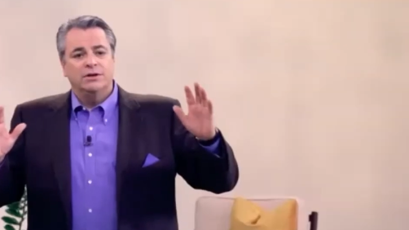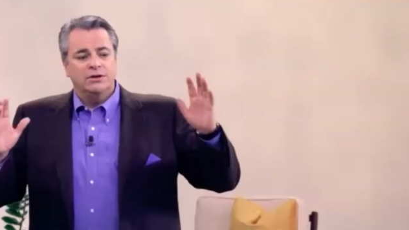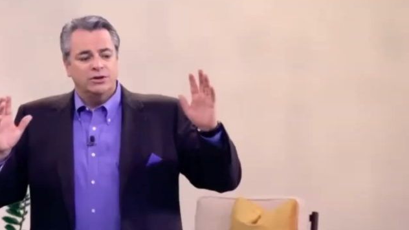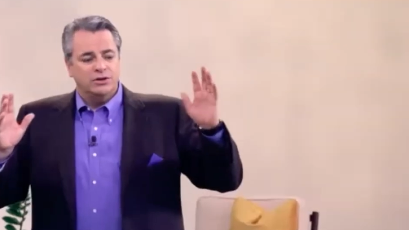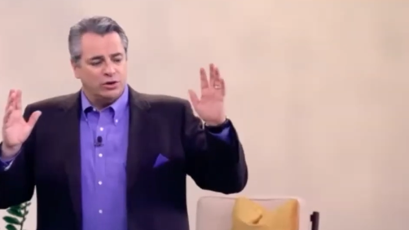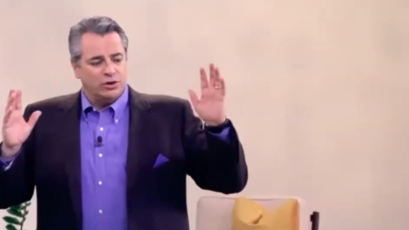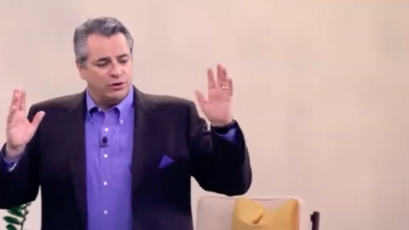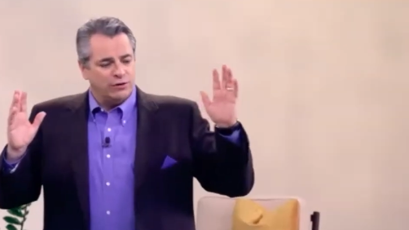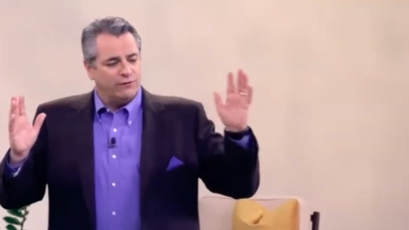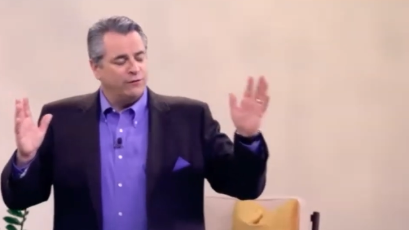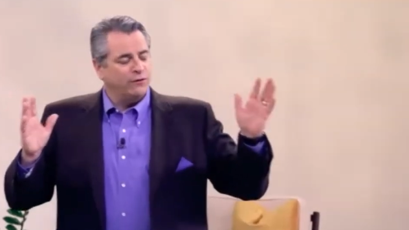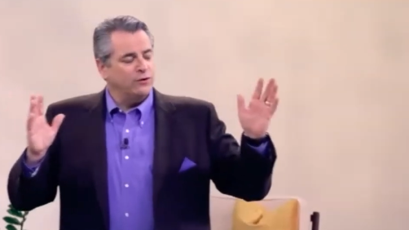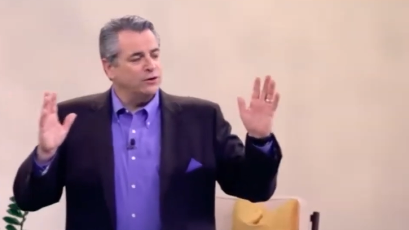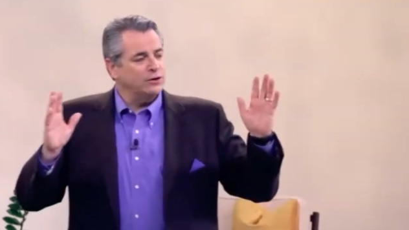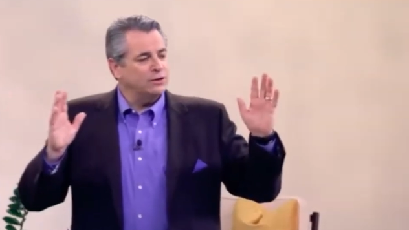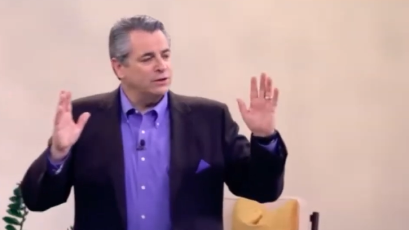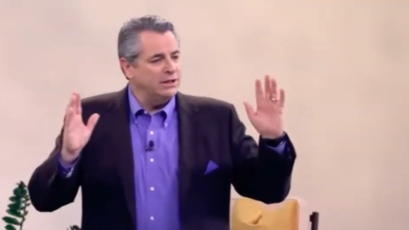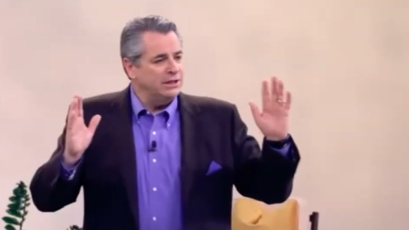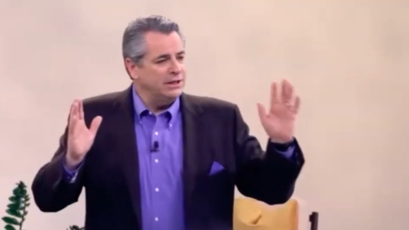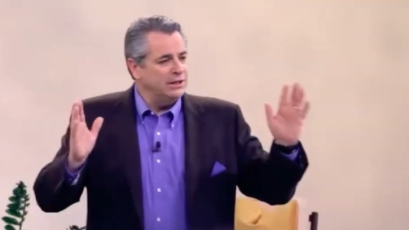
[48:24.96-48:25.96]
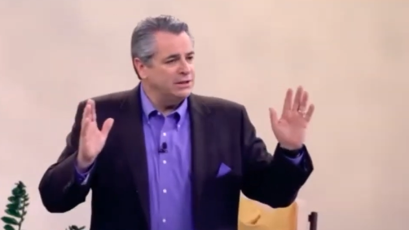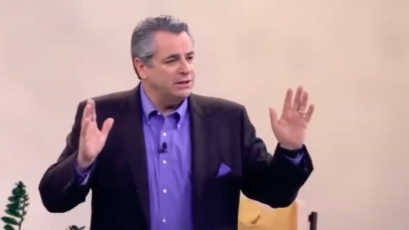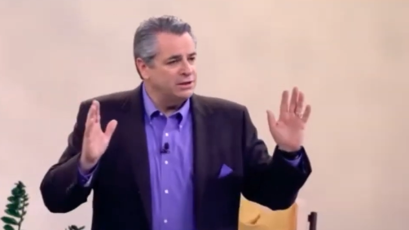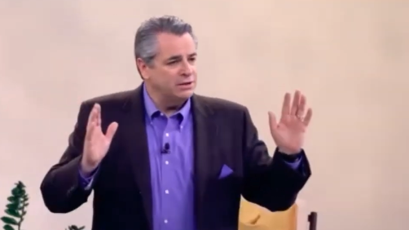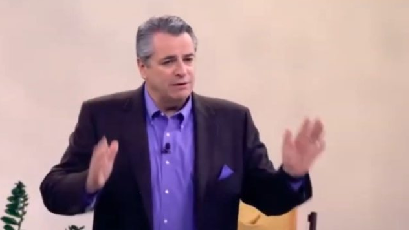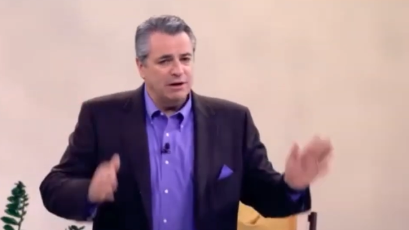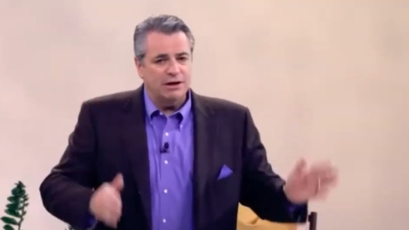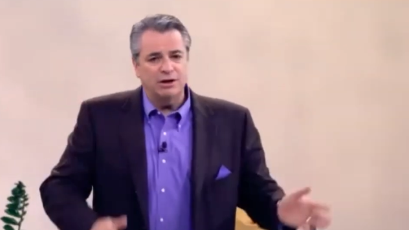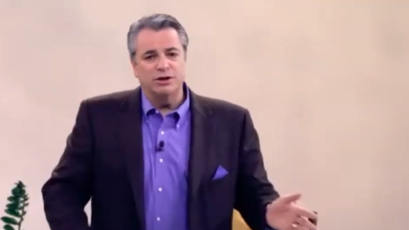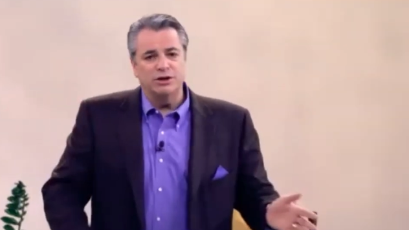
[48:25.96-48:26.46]
So the first key to
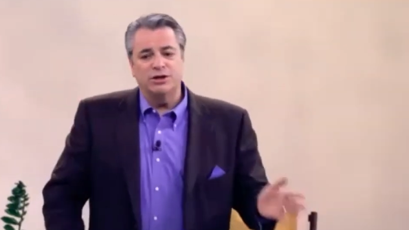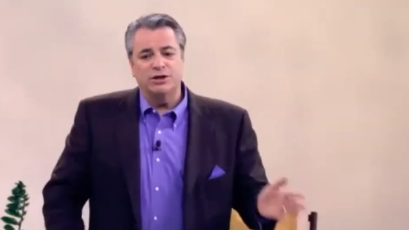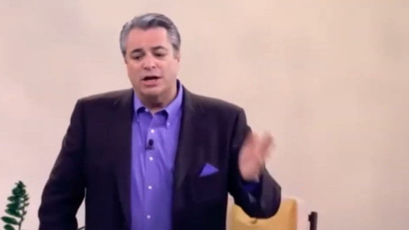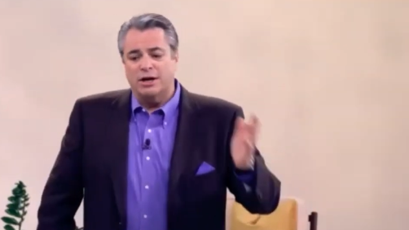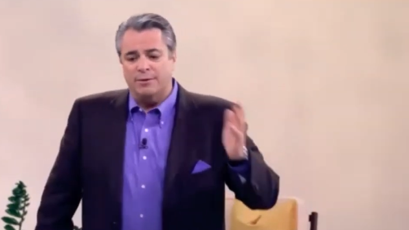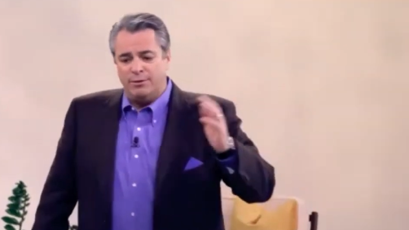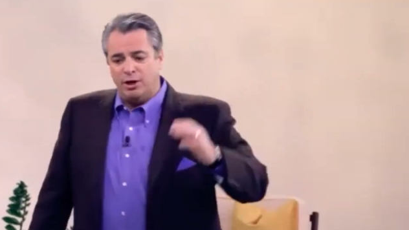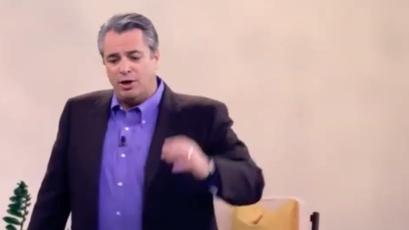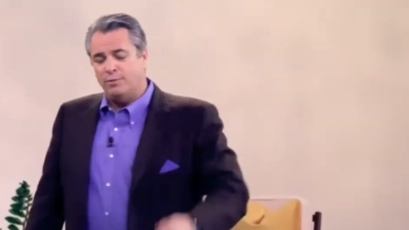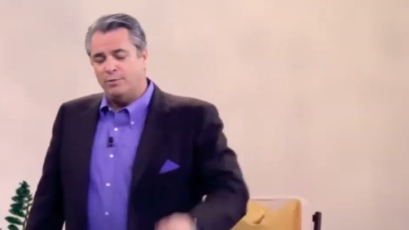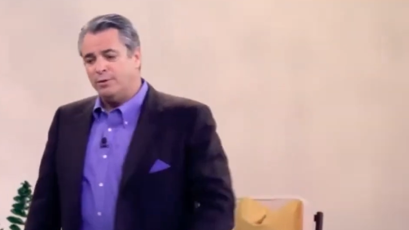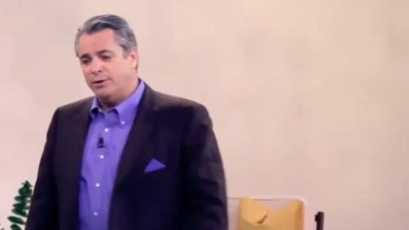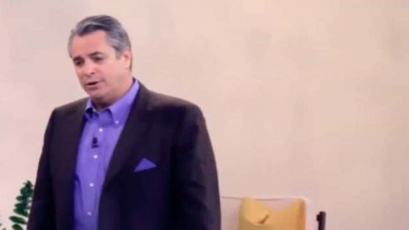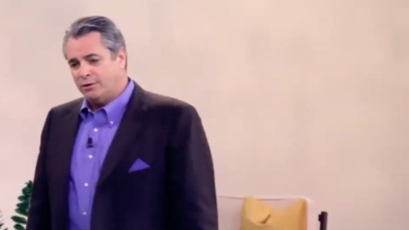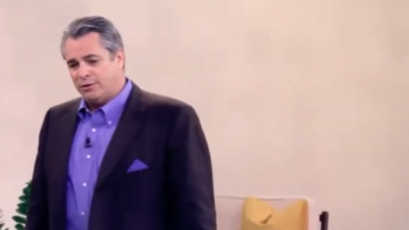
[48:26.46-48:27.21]
surrender is you got to be open